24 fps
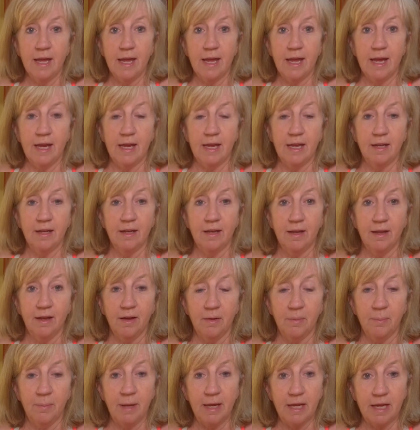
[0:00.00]
and
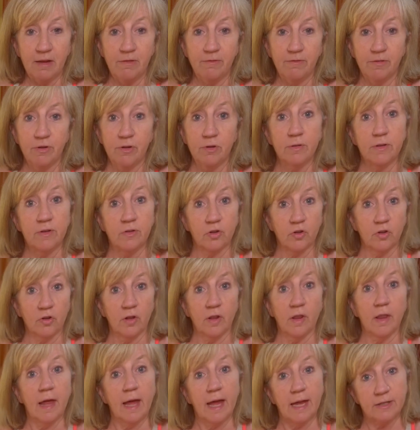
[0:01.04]
making food that's going
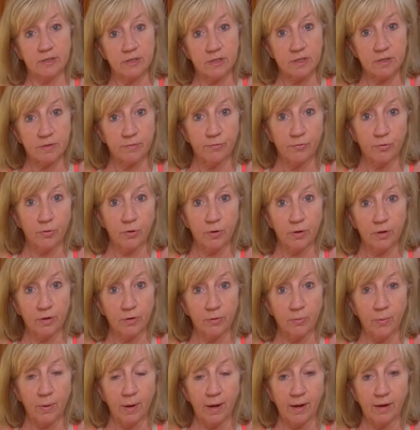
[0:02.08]
to last for a
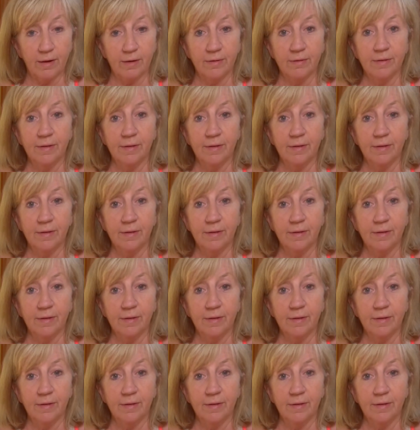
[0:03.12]
little while.